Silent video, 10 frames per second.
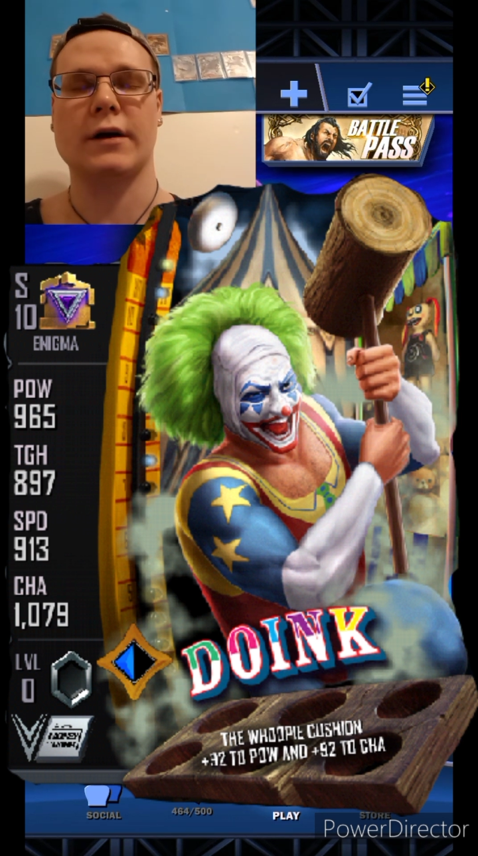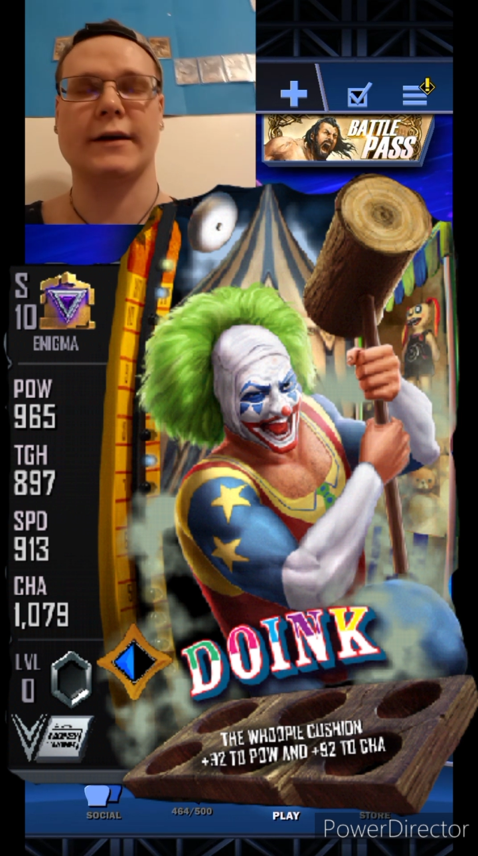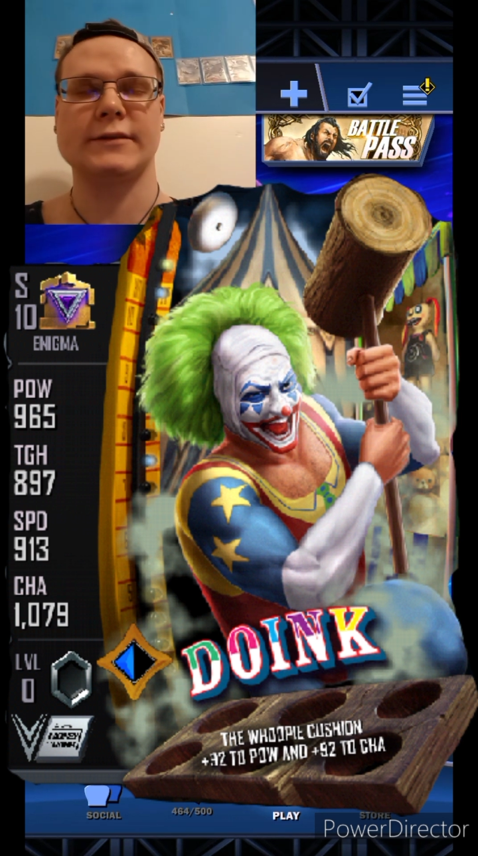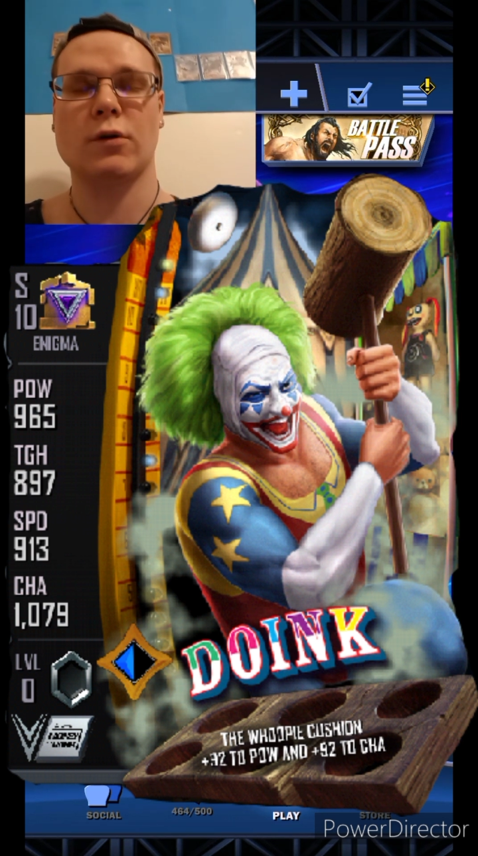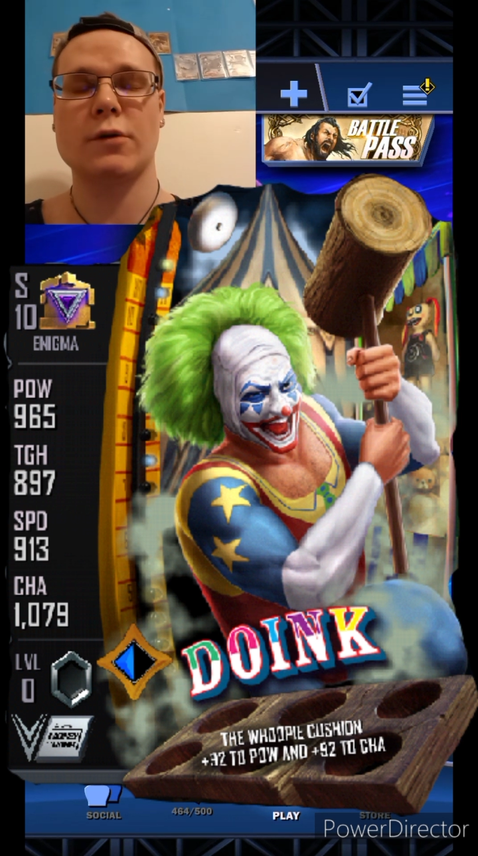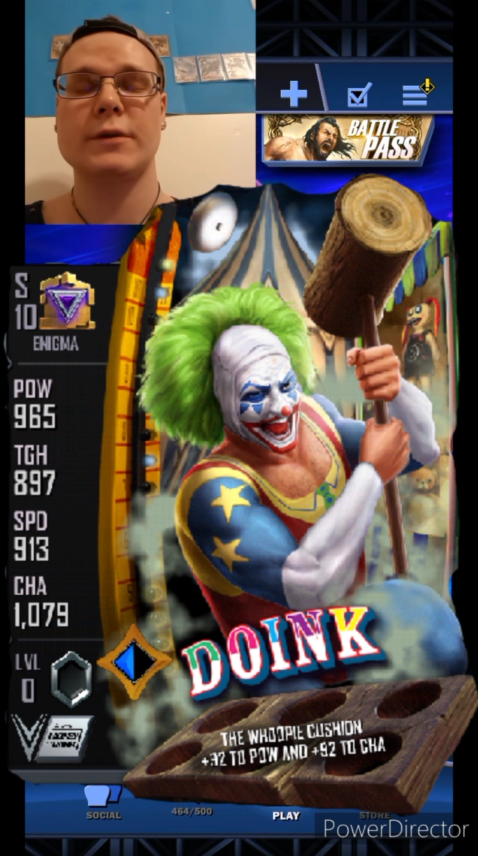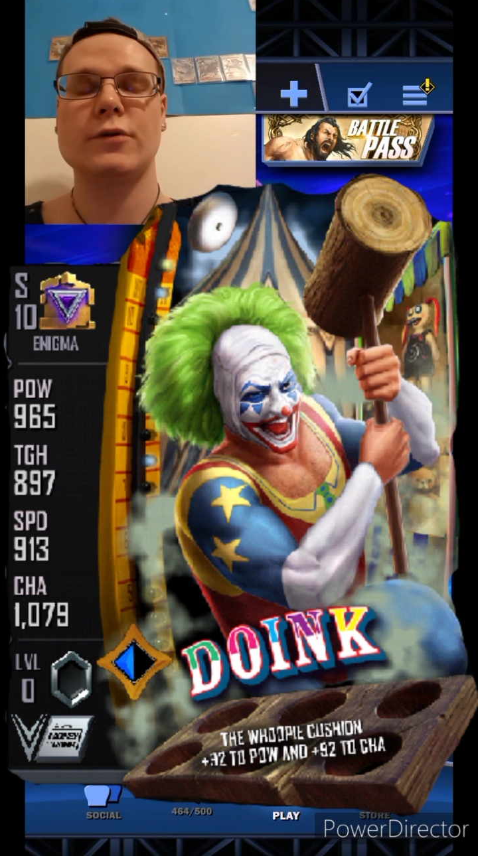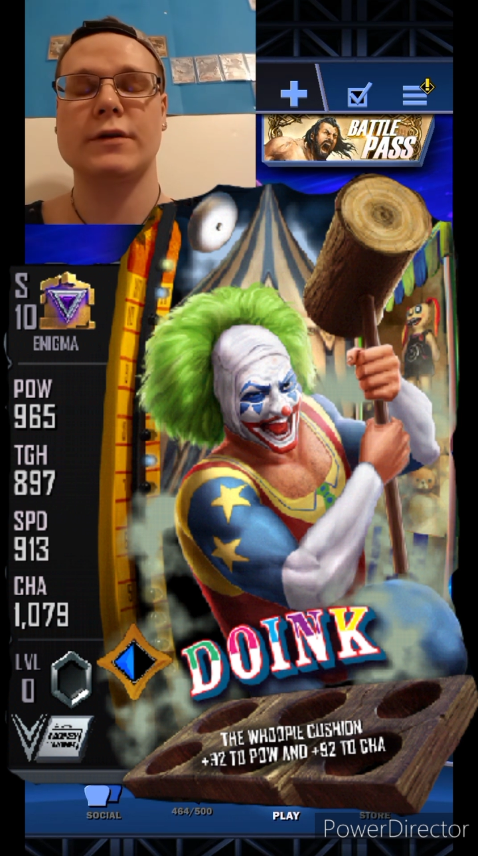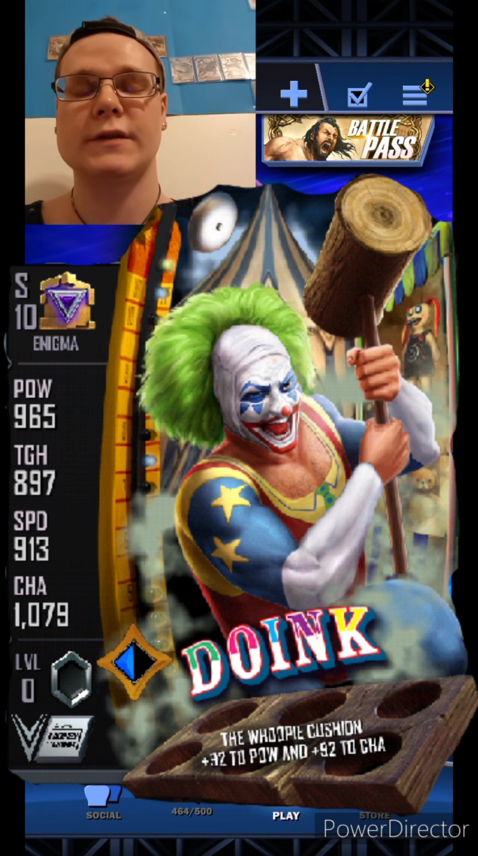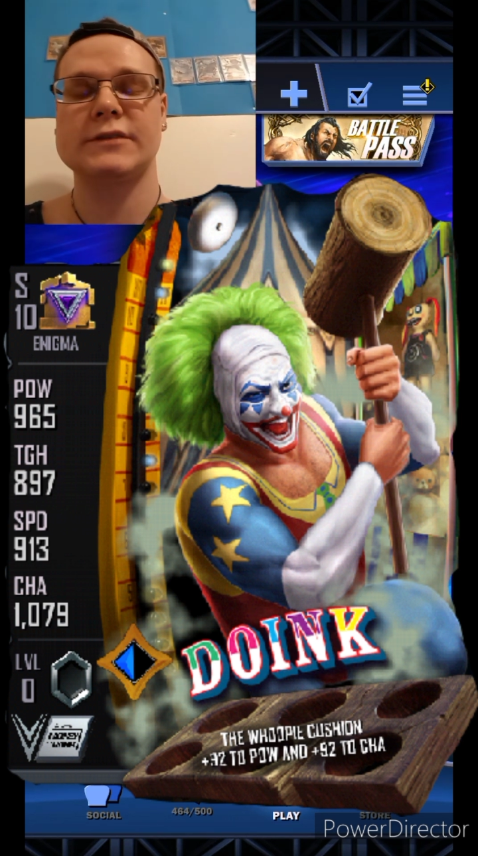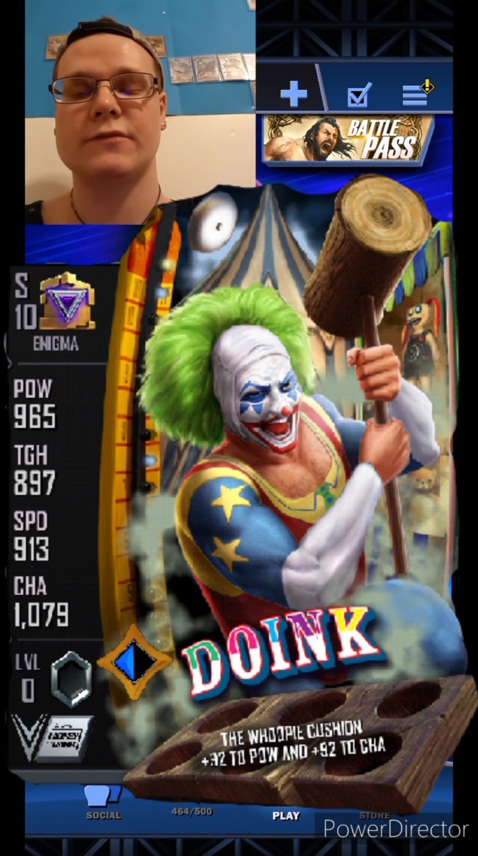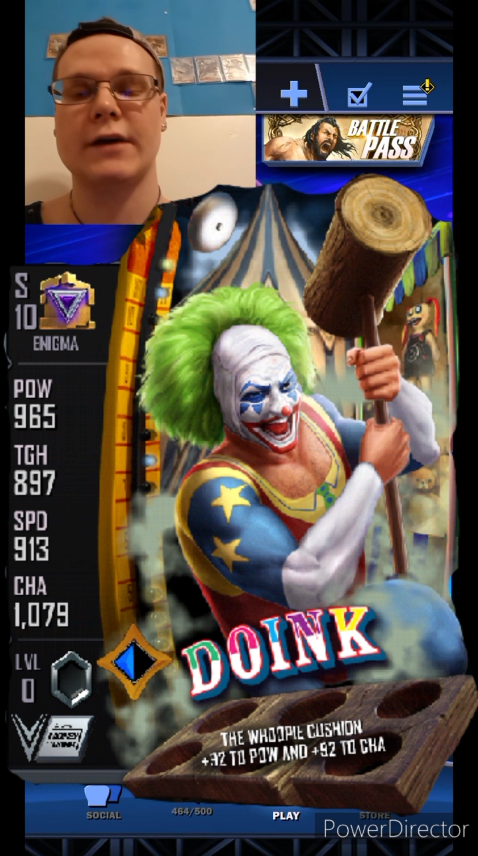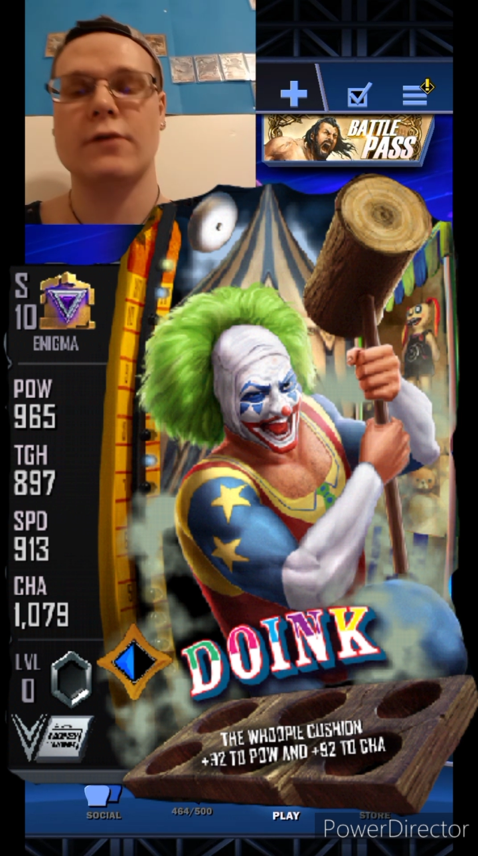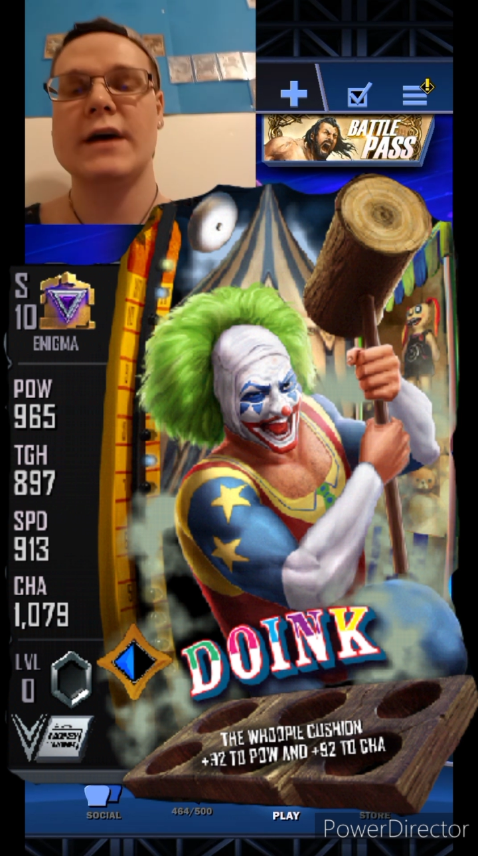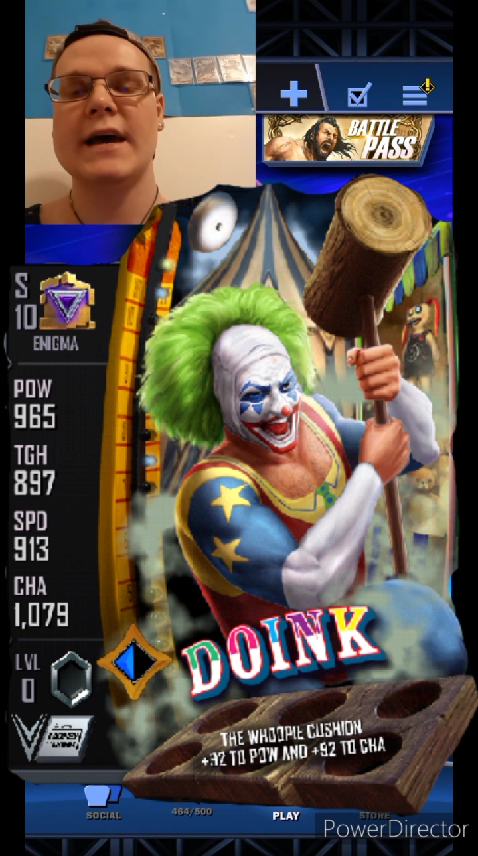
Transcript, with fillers: And guys, what we're be doing in this video